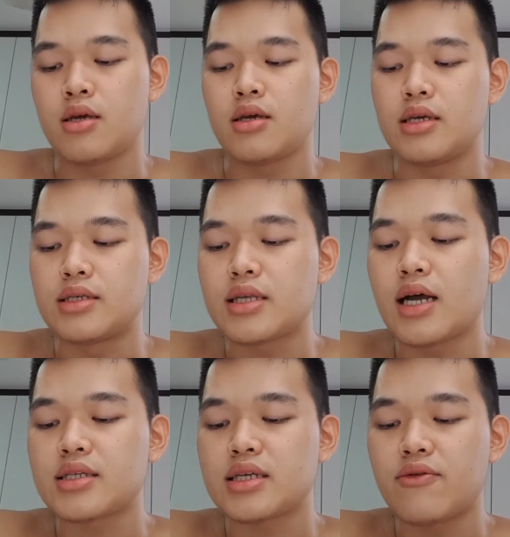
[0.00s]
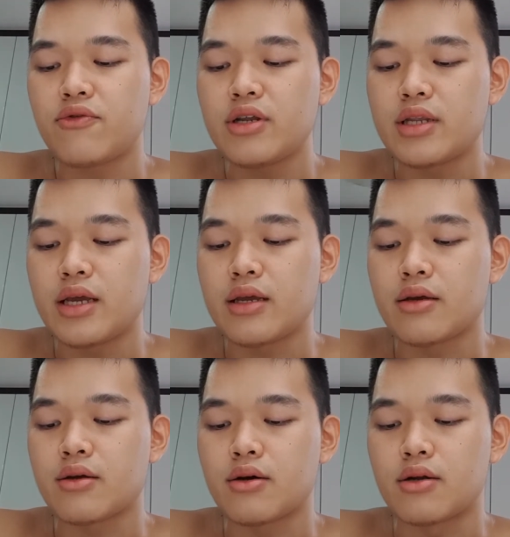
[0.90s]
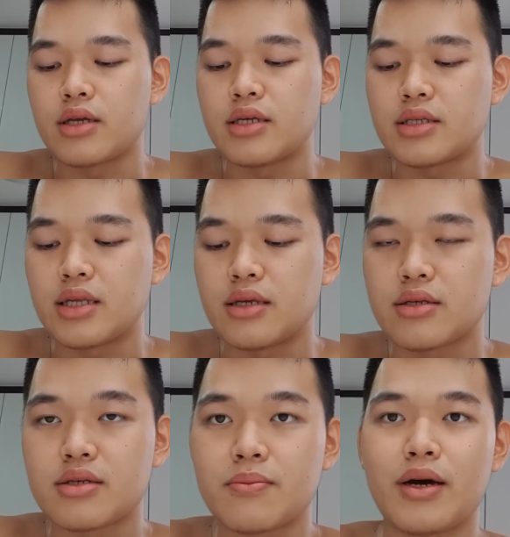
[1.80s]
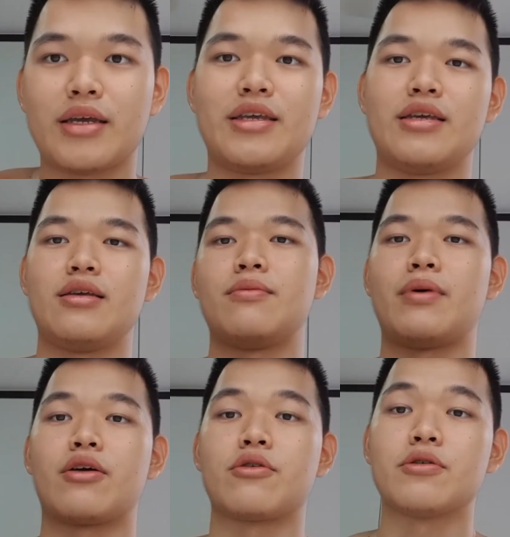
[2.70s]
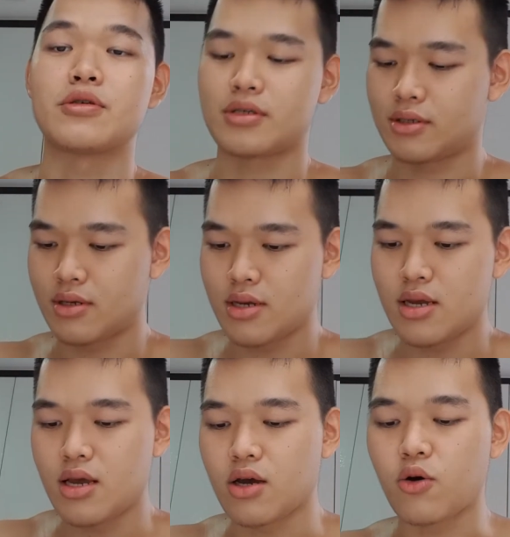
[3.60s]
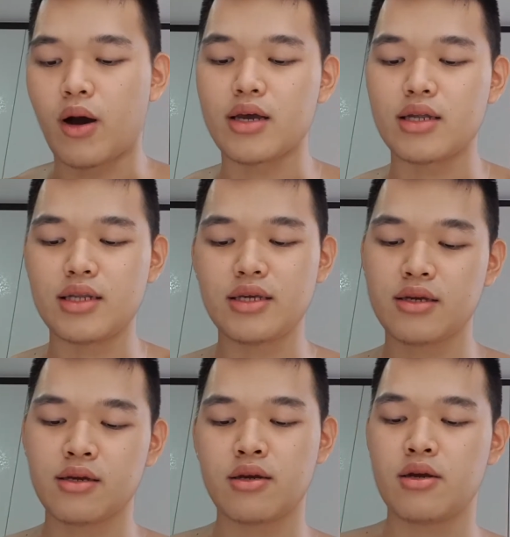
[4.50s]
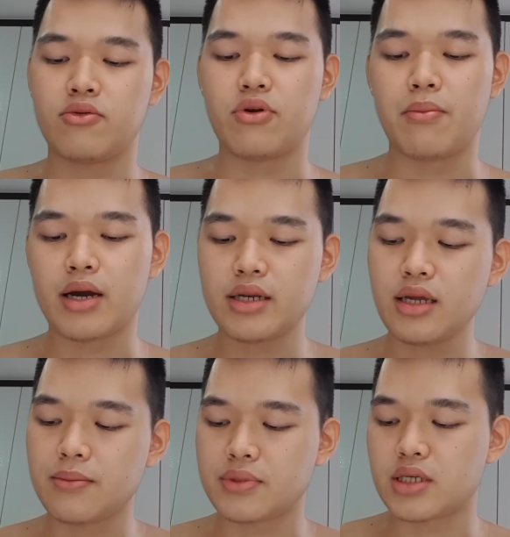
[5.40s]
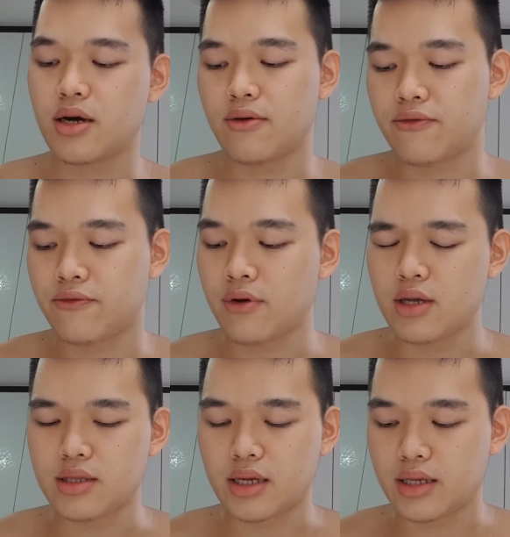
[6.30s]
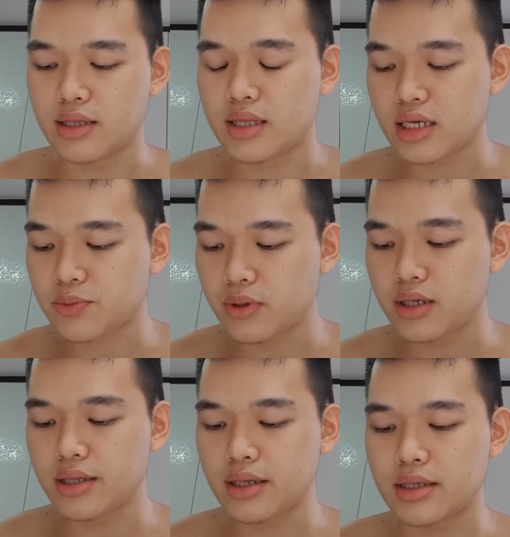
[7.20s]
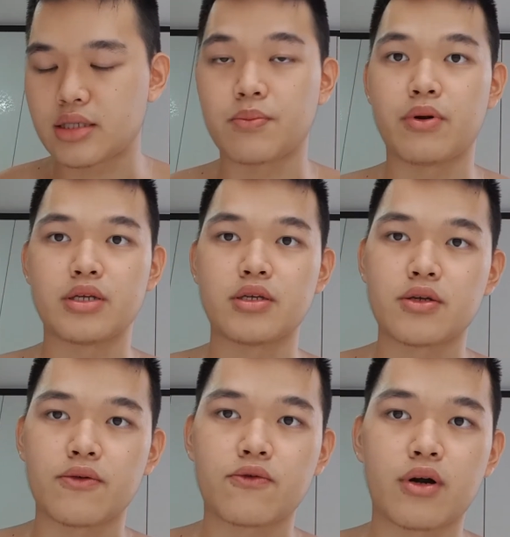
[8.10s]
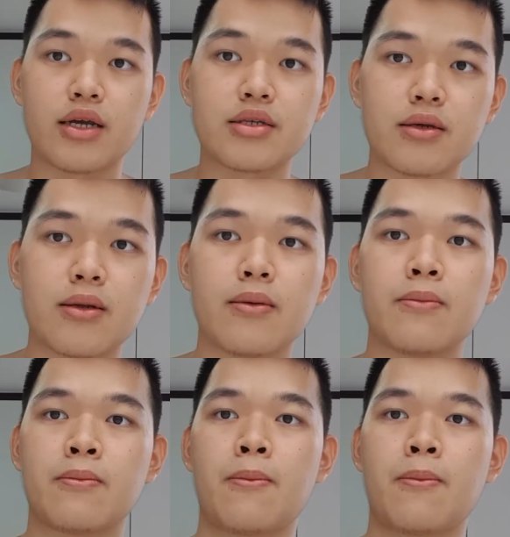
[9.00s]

He starts every day on his knees by he grows, quietly reminding himself that he desperately needs the presence of Christ in him.